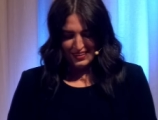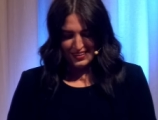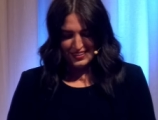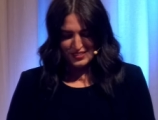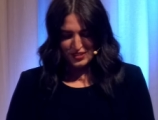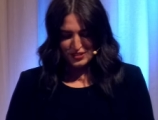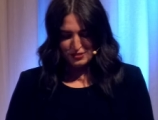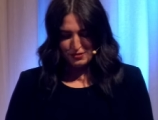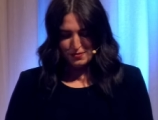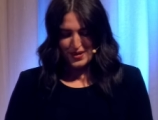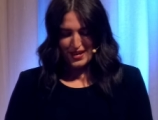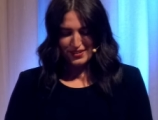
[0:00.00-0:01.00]
it is good to
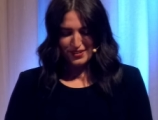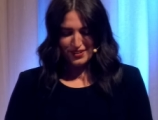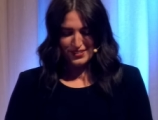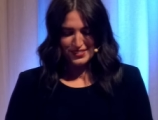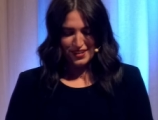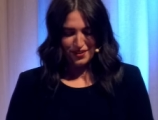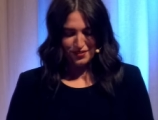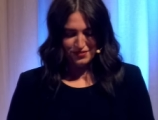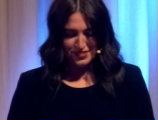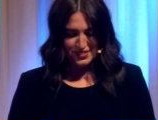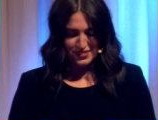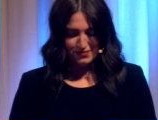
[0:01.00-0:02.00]
remind
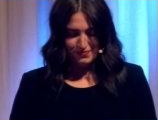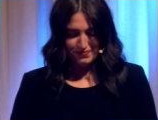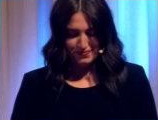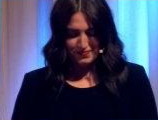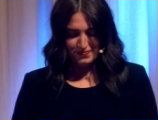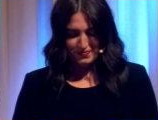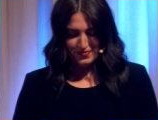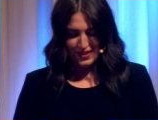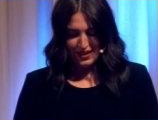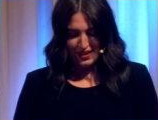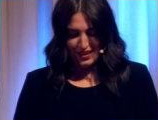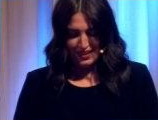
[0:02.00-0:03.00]
ourselves
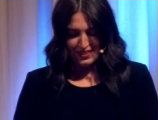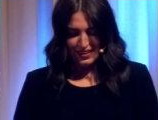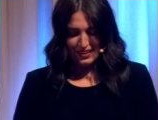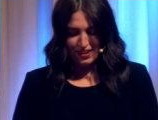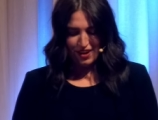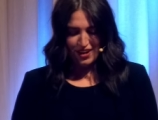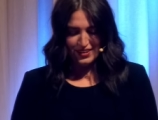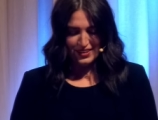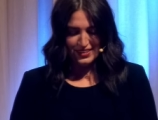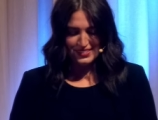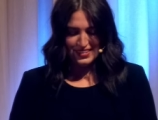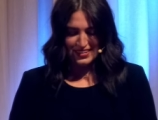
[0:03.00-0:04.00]
that God
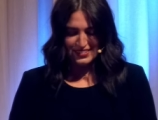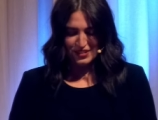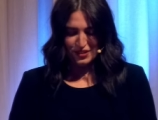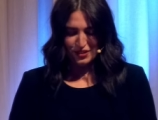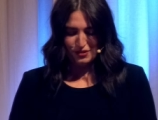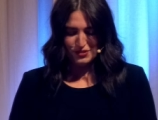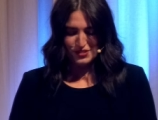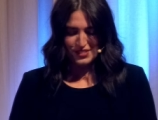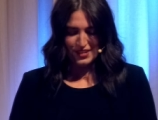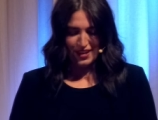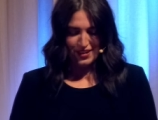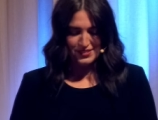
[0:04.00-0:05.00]
is as close
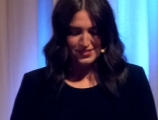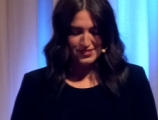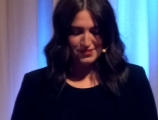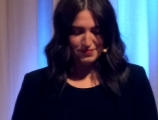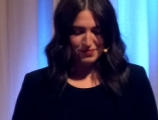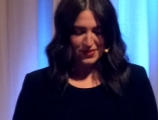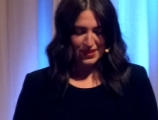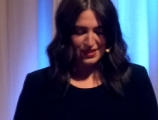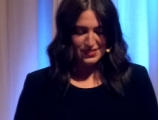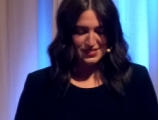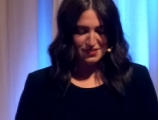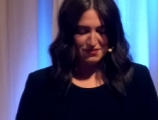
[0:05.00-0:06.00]
to us
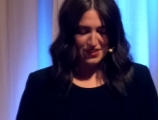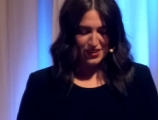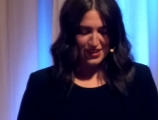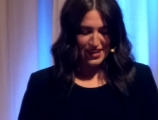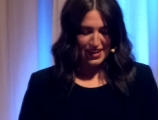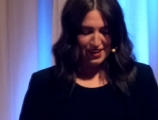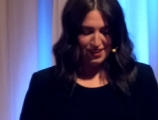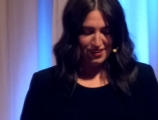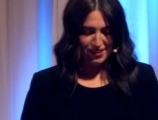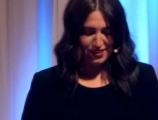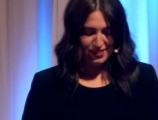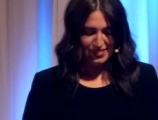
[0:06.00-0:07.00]
as the very
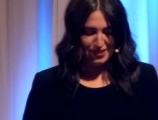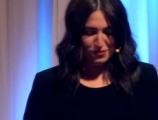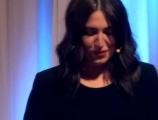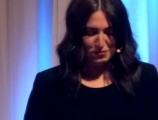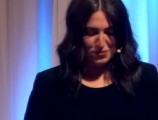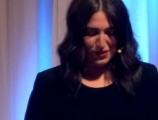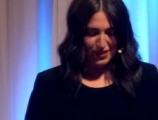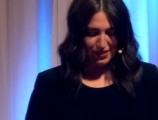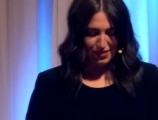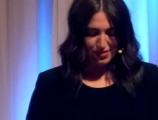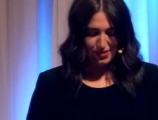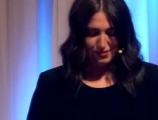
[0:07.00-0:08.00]
air that we
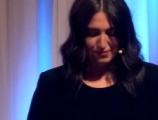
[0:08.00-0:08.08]
breathe.